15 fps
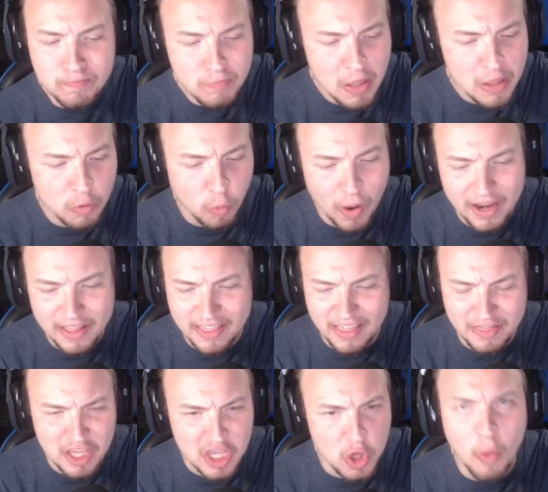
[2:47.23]
the
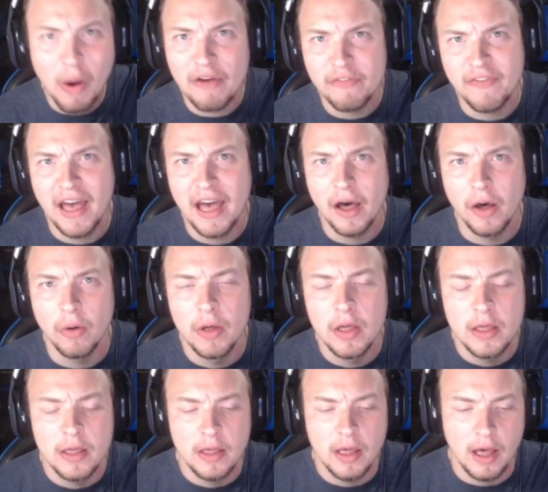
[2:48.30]
UFL,
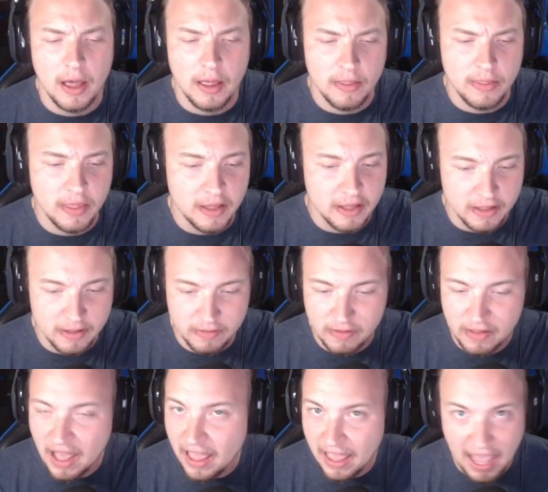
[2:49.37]
the
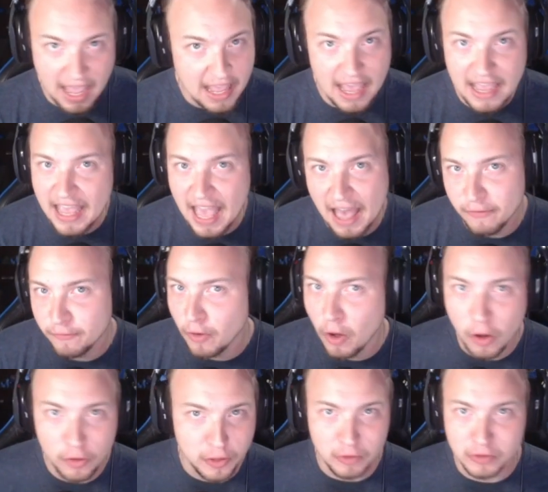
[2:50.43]
AAF,
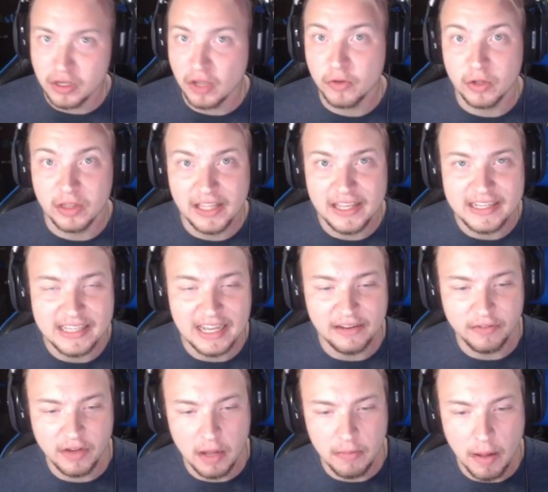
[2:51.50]
all those other leagues that
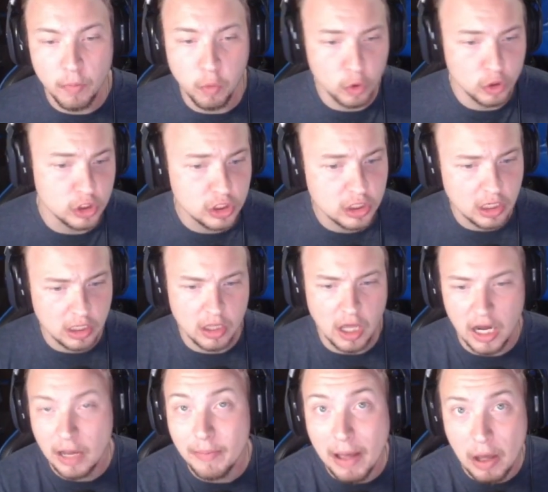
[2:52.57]
have come up. We're just going to
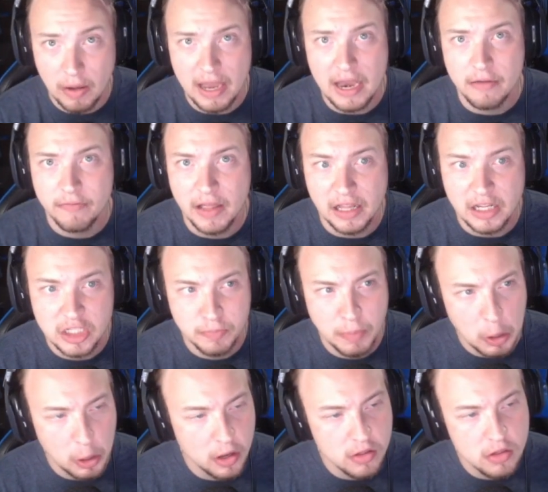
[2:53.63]
talk about NFL
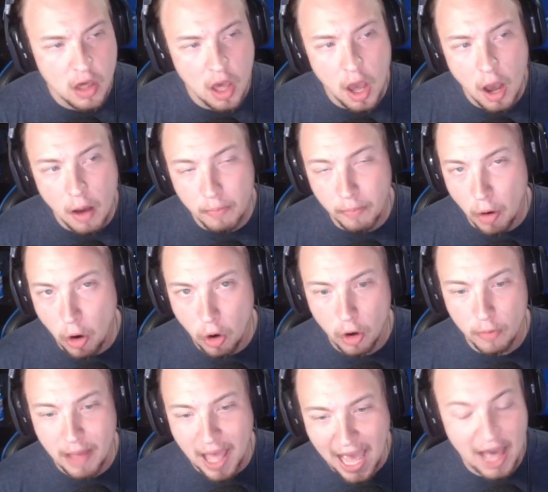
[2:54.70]
experience.
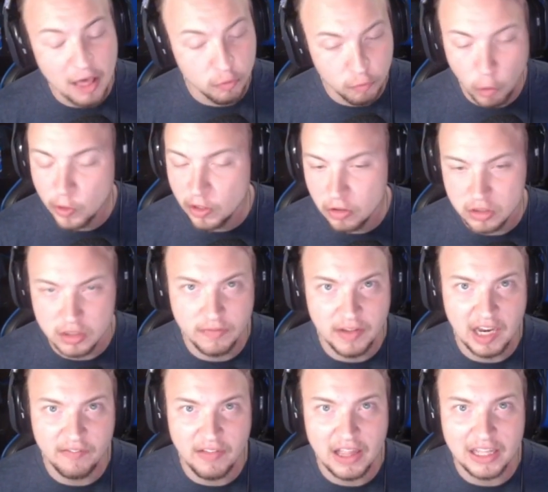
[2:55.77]
Parham has 4 years of
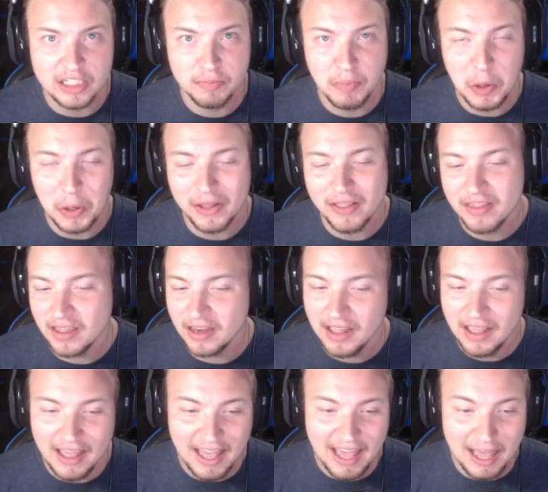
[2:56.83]
NFL experience, and
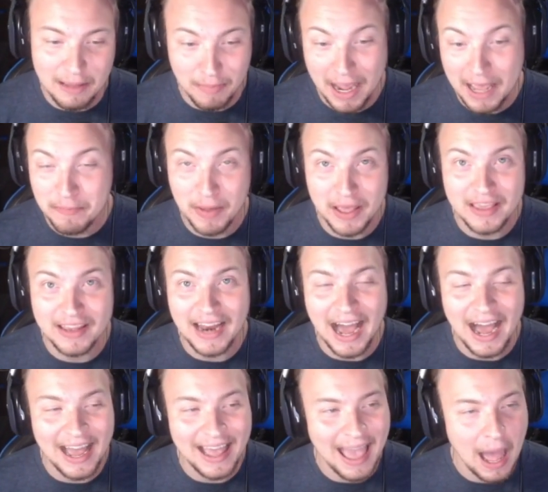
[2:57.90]
in my opinion,
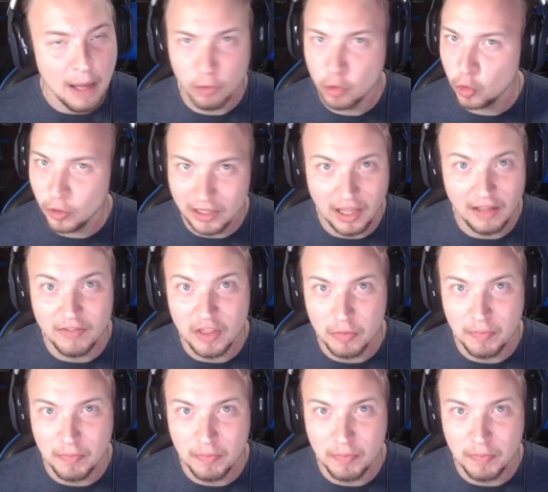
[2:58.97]
I absolutely love this